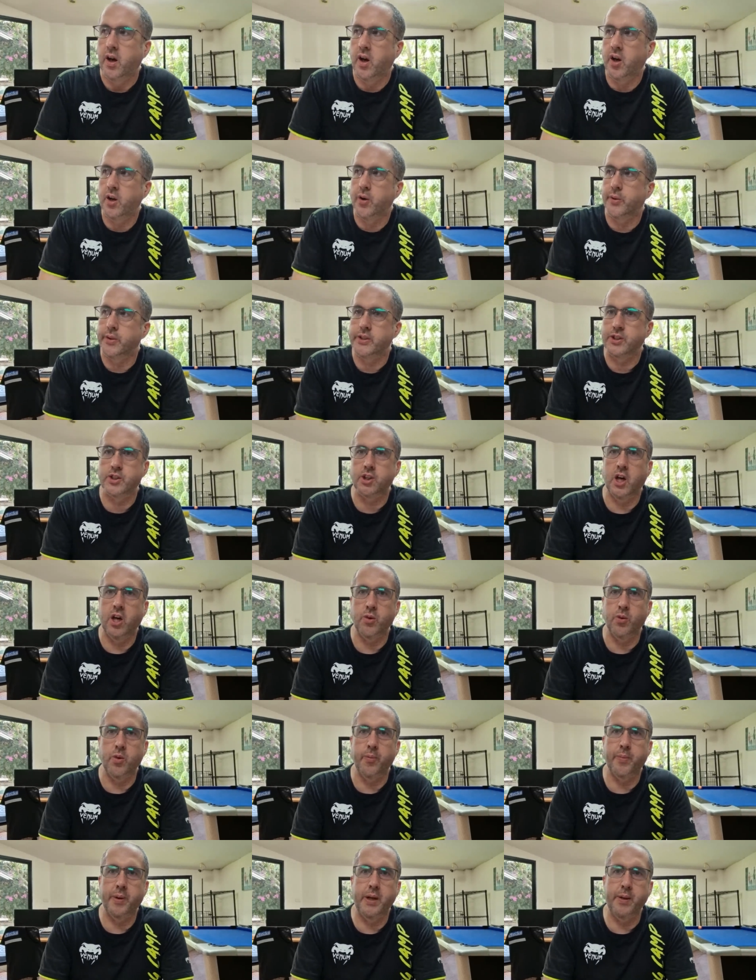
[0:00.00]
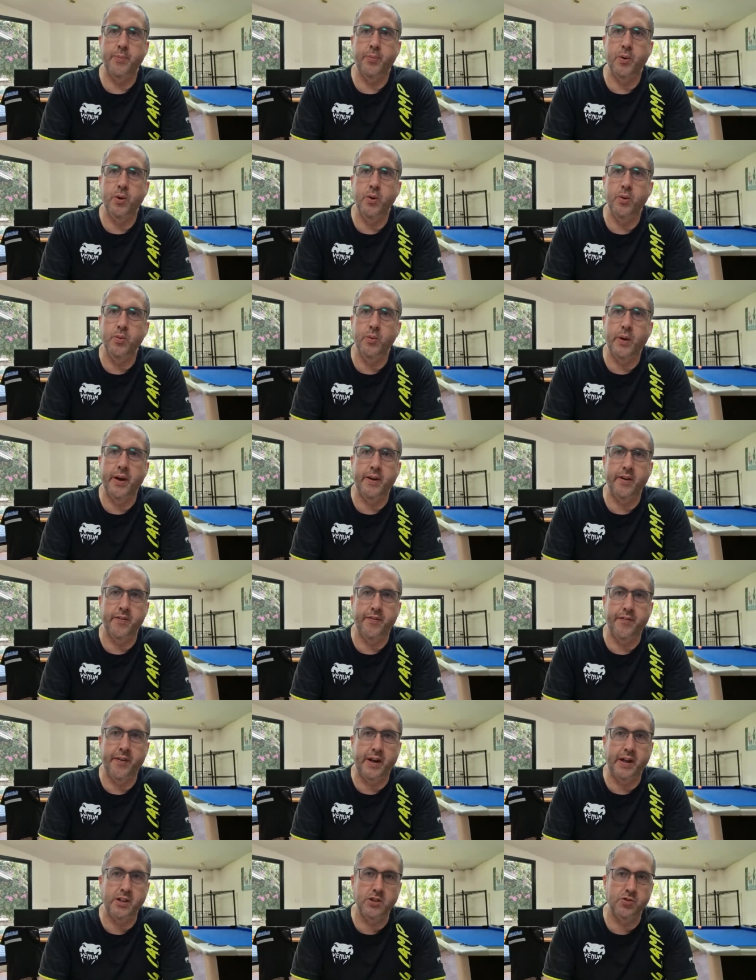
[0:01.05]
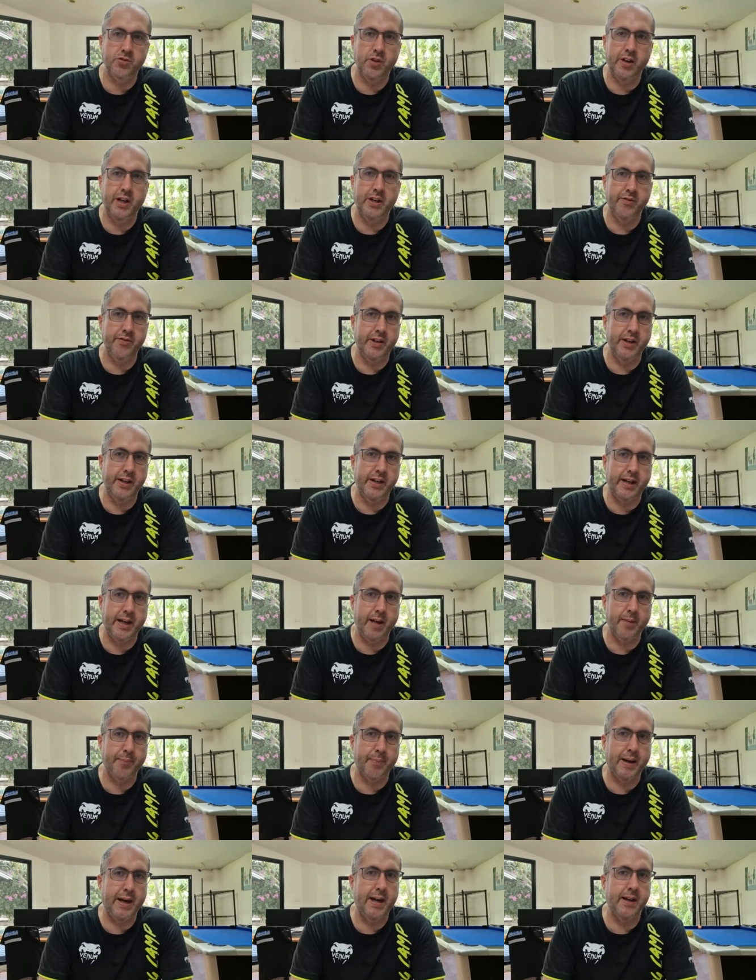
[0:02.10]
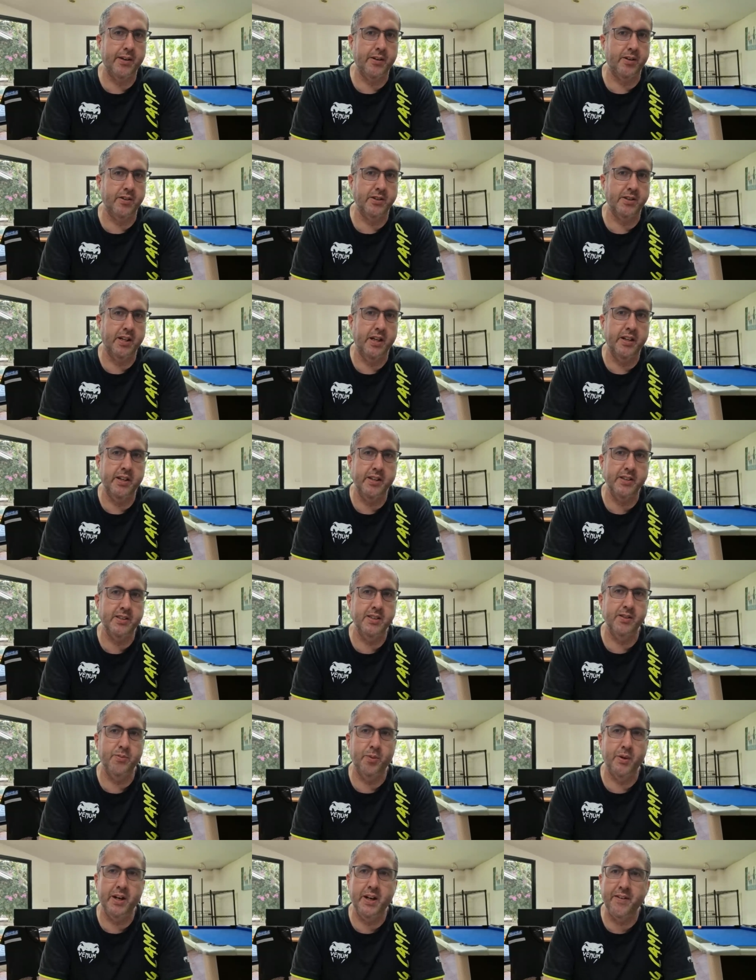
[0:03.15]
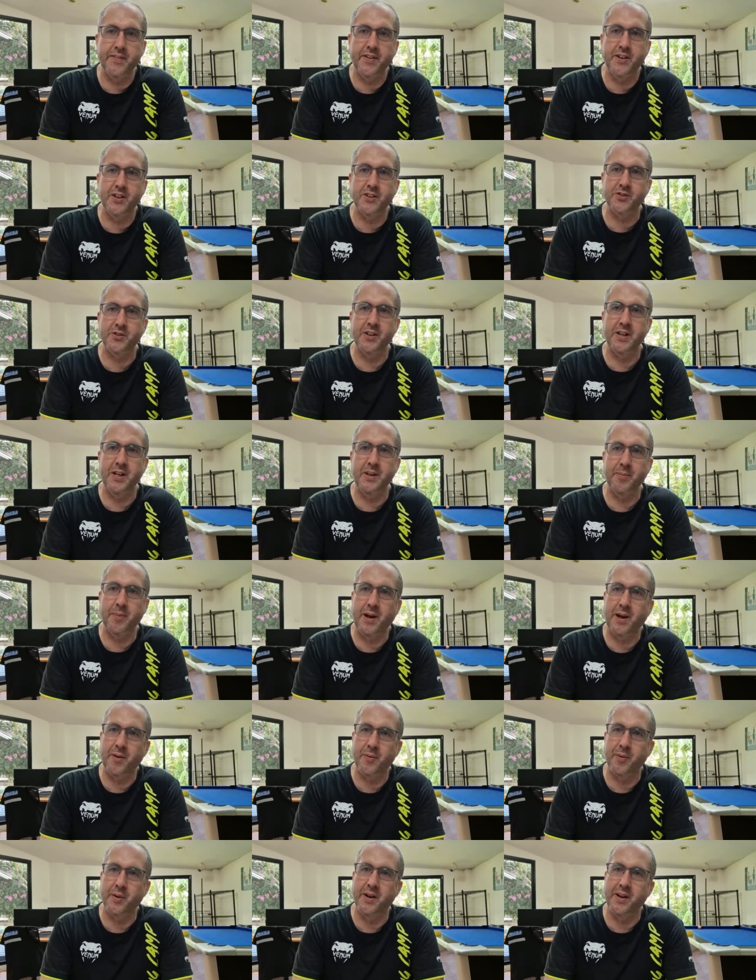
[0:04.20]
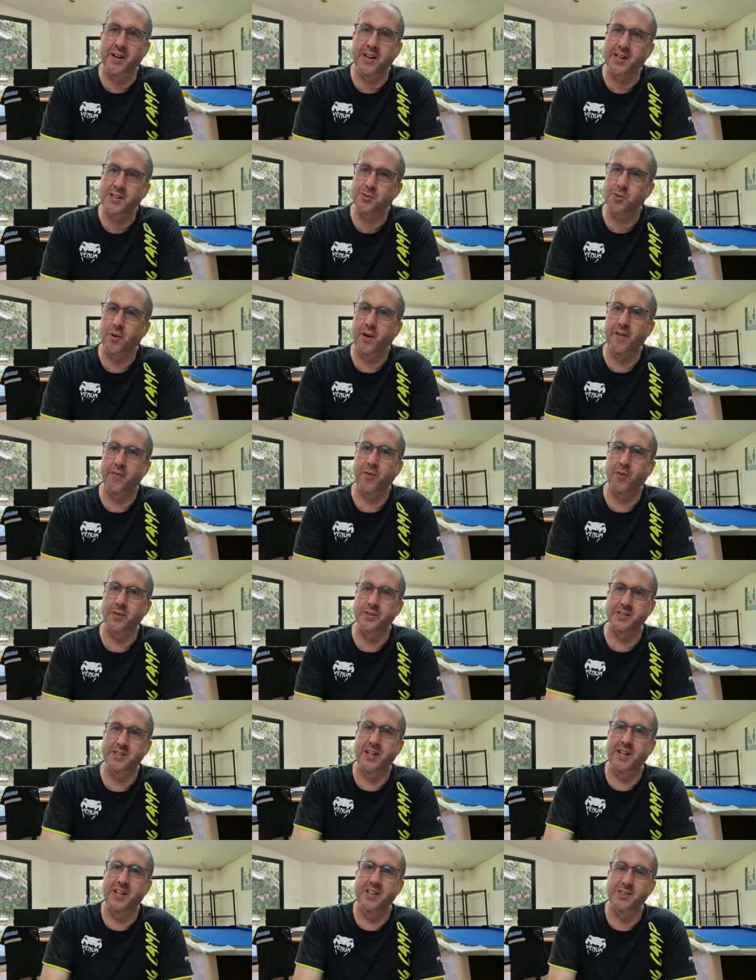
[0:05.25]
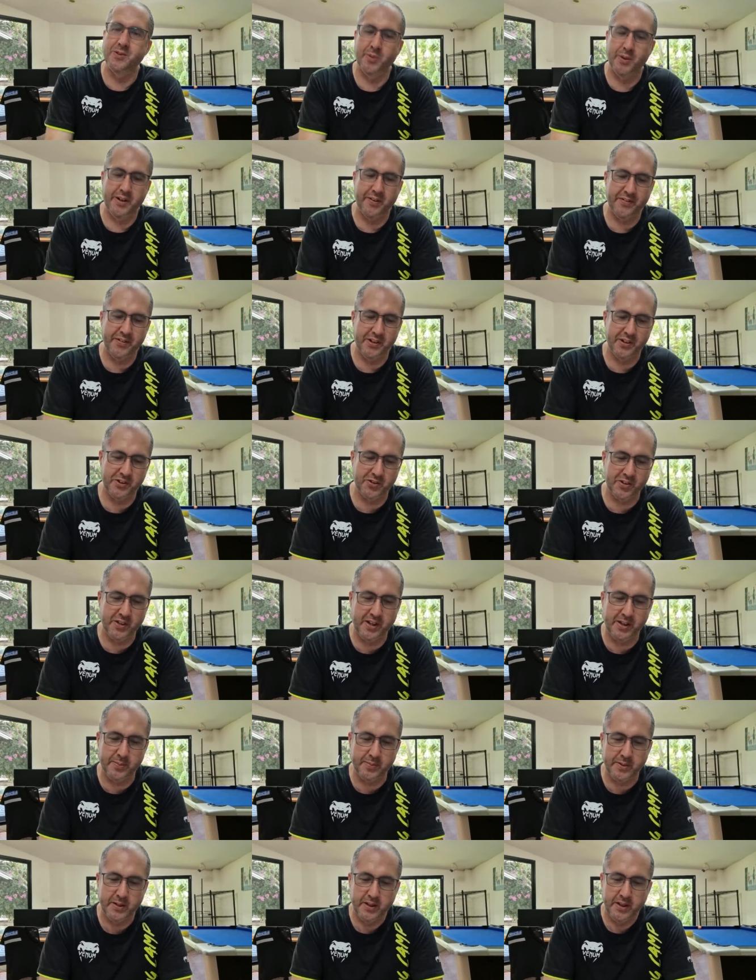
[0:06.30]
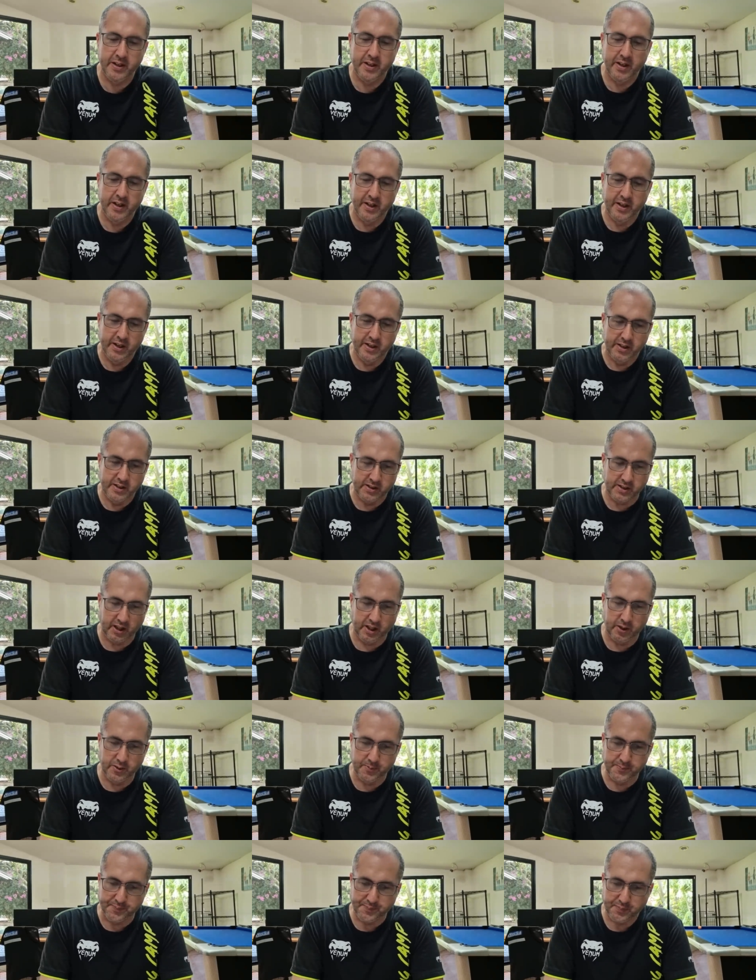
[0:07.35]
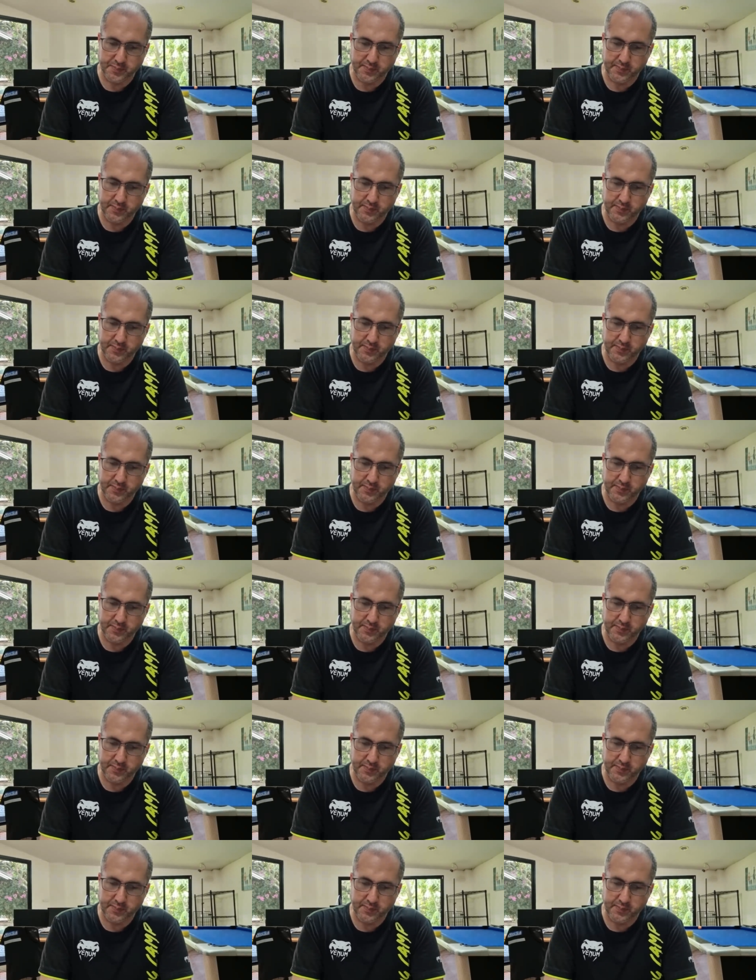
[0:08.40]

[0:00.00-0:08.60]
I always joke with people when things really, really get bad. I say, we're living the dream, aren't we? That's what everyone says, we're living the dream. So